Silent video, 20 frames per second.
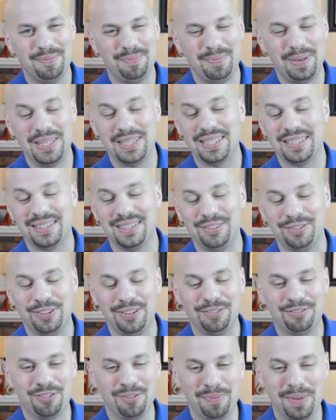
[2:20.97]
Basically,
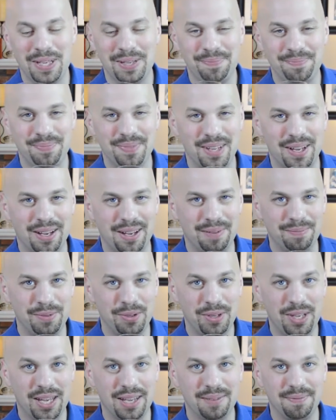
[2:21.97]
when it, for me, um,
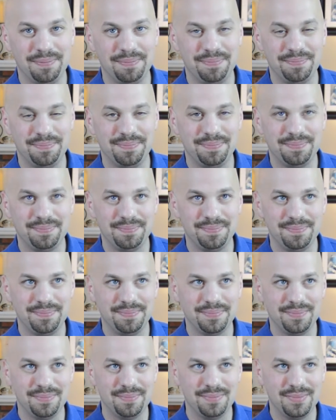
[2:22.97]
you get
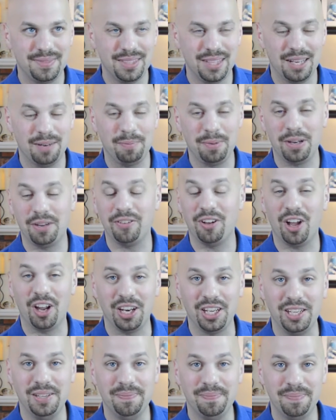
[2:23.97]
get a bit of
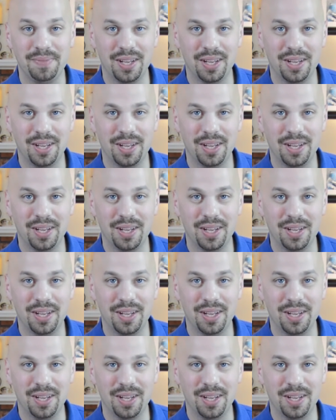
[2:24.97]
honey.